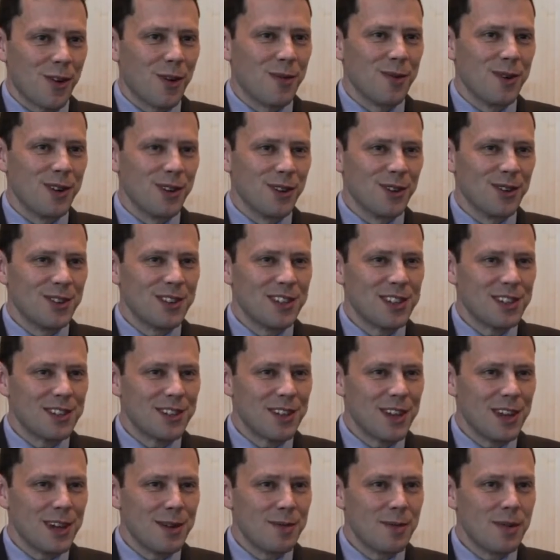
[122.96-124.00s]
from a loyalty
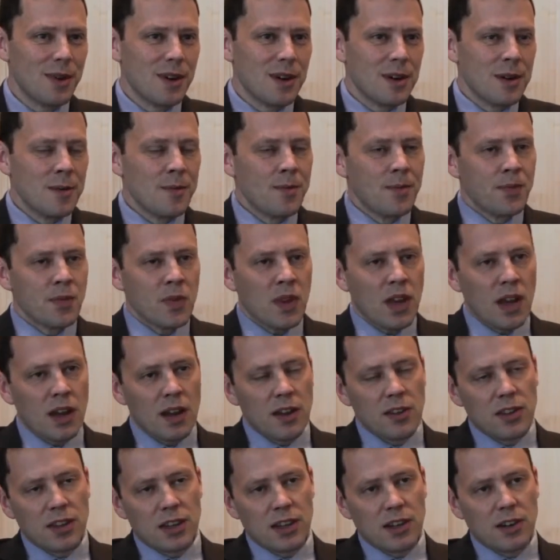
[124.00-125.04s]
scheme.
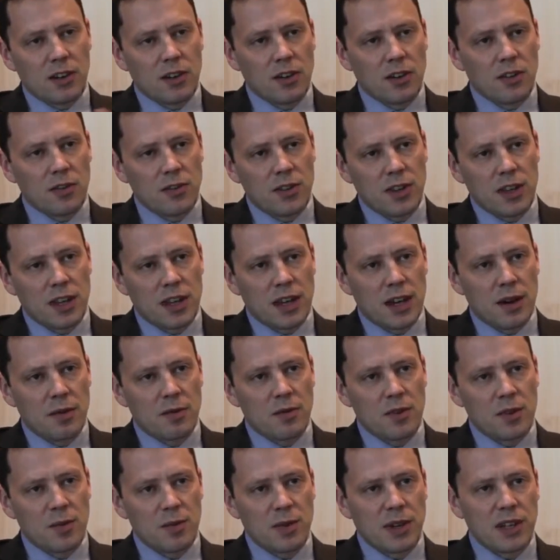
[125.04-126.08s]
And I think a lot of
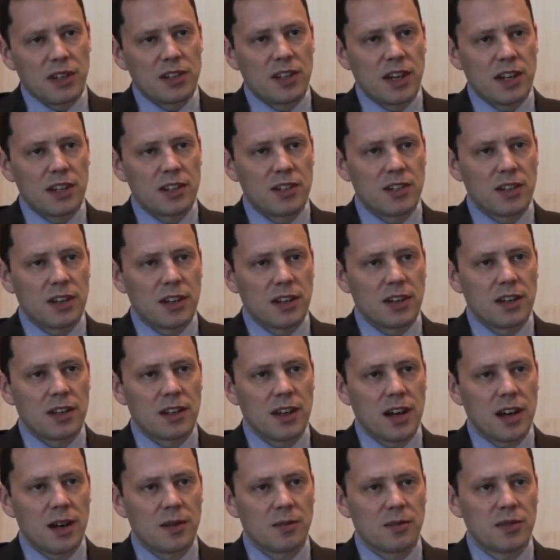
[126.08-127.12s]
the big data
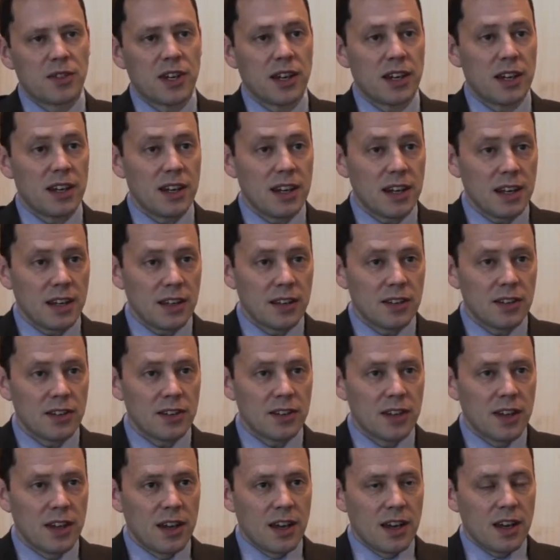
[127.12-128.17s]

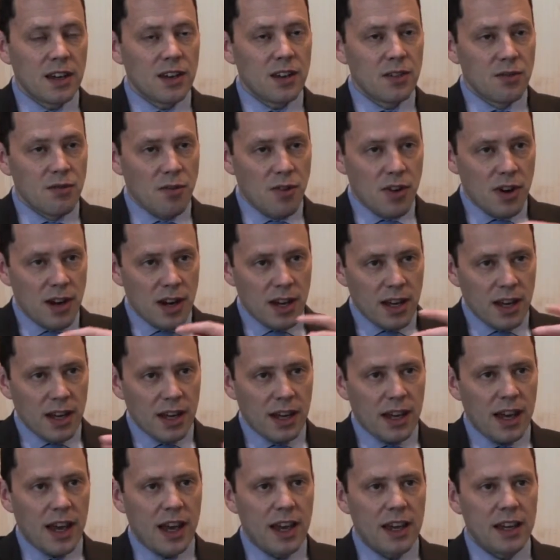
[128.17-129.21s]
techniques can really
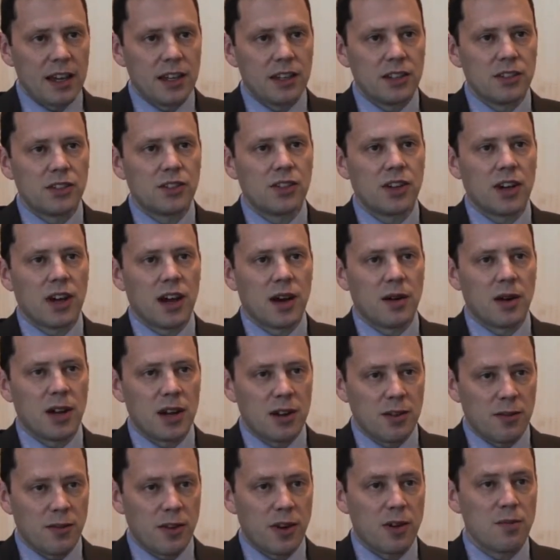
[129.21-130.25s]
engage in
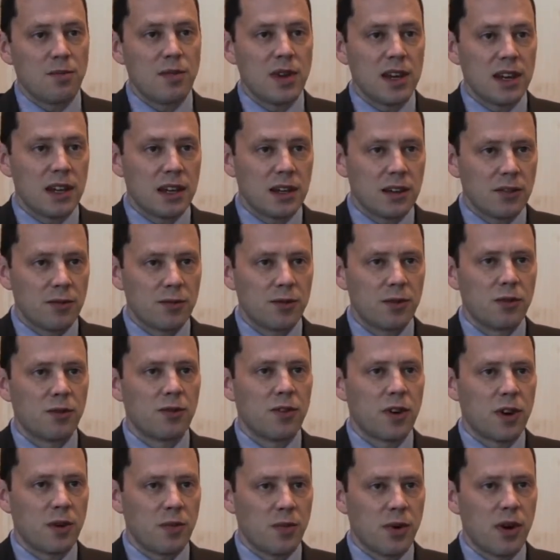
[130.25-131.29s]
a very meaningful,
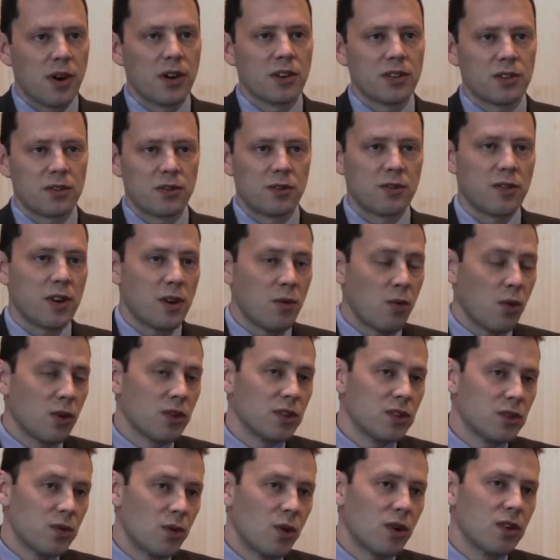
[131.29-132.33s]
very personal, very
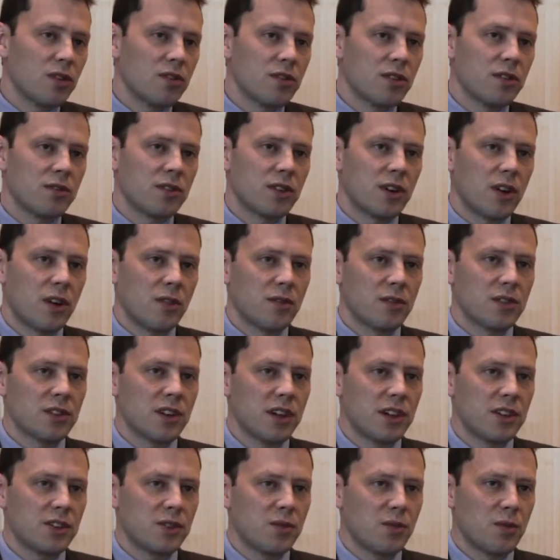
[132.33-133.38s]
one-to-one driven
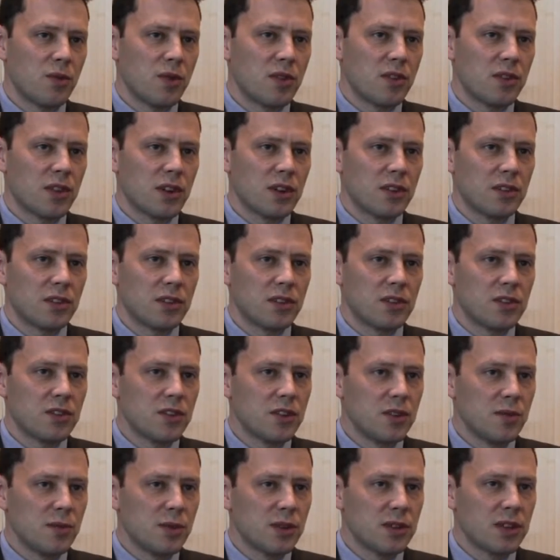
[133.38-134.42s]
conversation with those
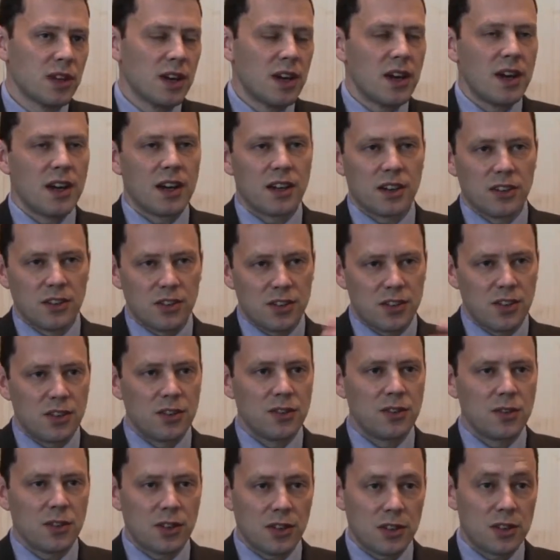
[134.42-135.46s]
consumers
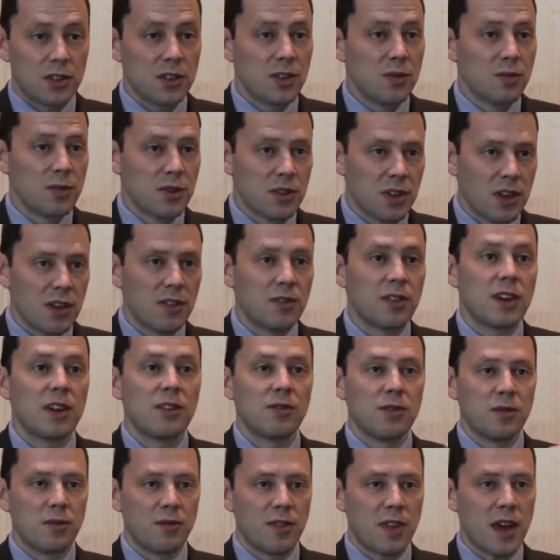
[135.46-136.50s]
that have
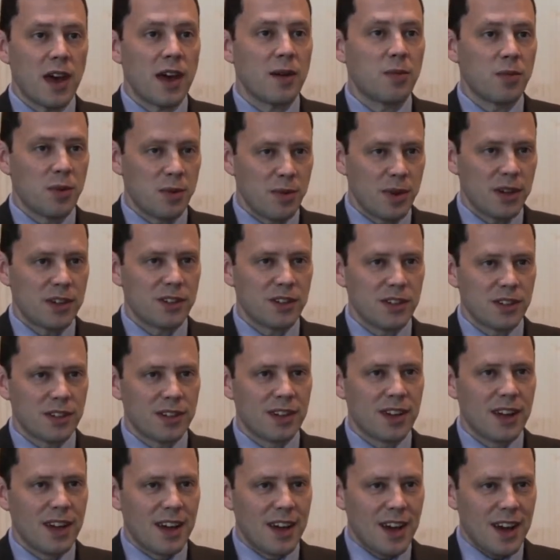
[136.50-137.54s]
given their permission
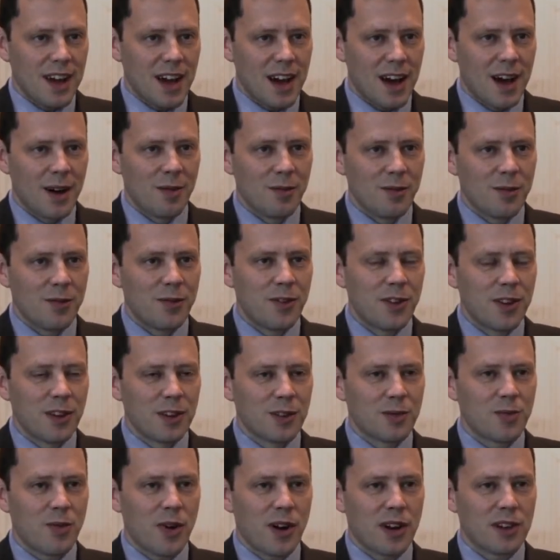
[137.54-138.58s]
for
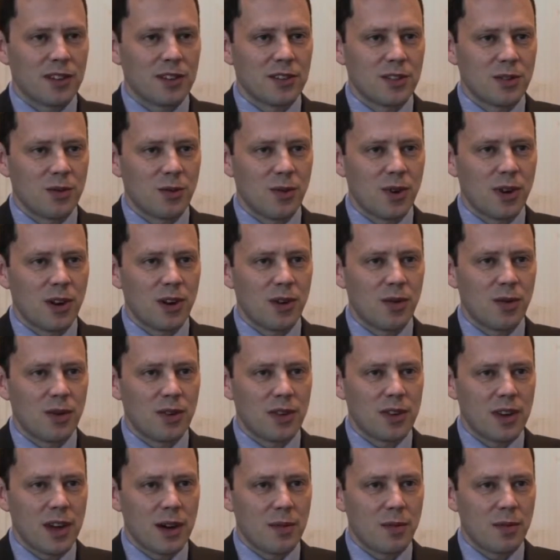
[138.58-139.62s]
those brands to work
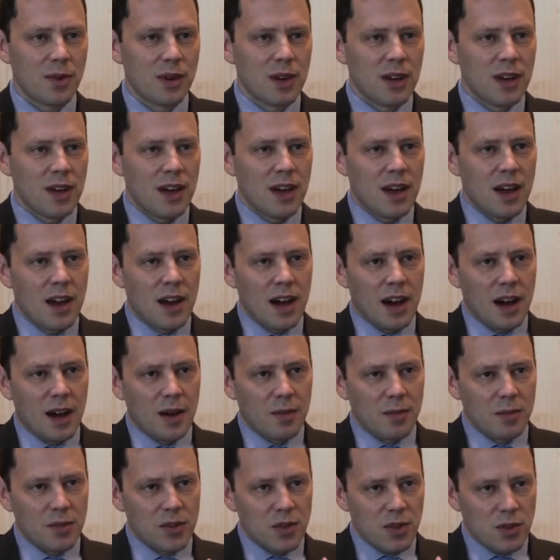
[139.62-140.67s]
with them.
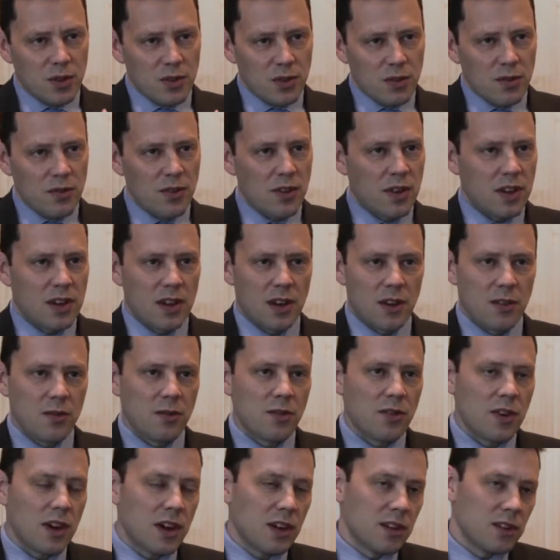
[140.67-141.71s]
So, you know,
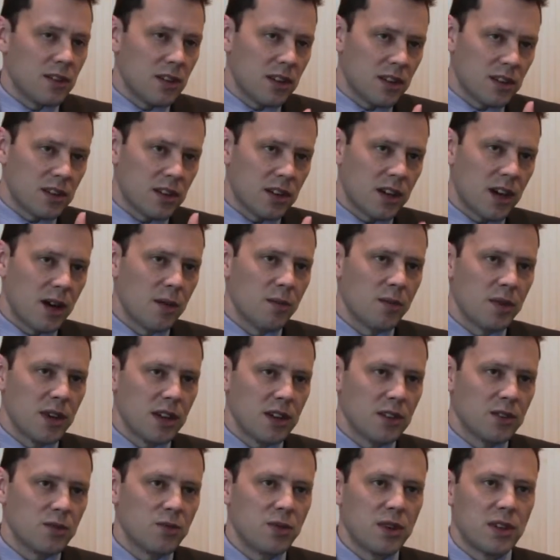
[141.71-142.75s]
as a
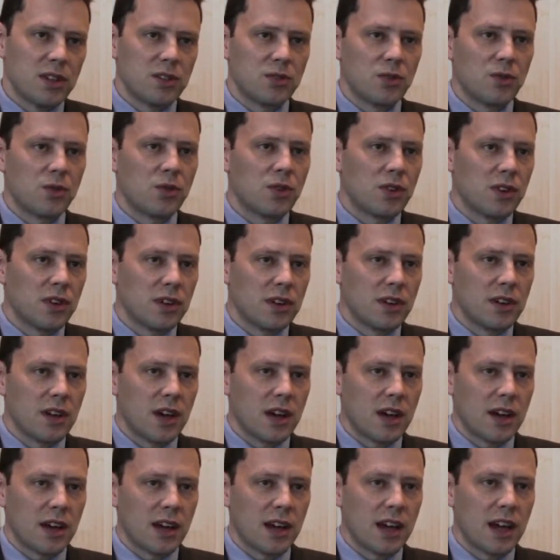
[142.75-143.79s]
company, as we talk and
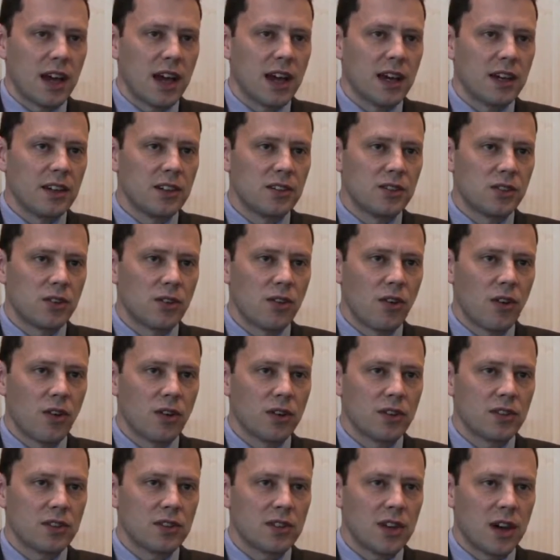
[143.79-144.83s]
engage
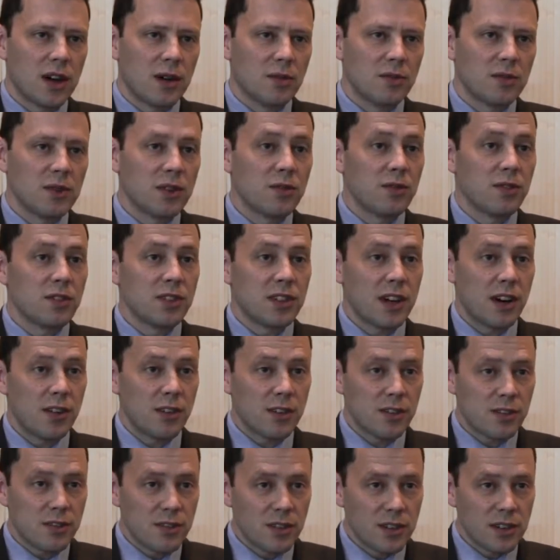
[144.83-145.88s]
across different
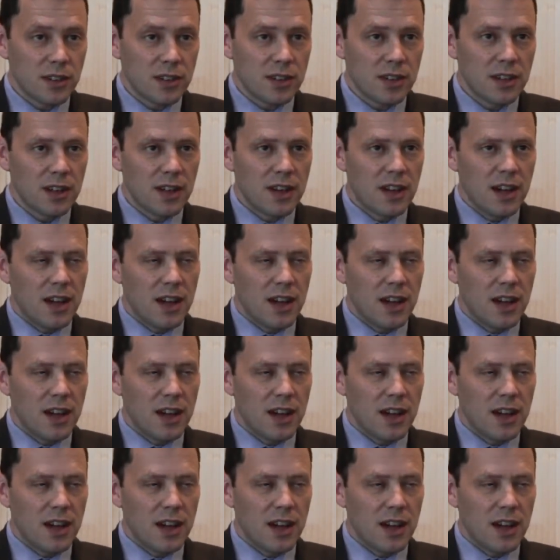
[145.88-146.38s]
territories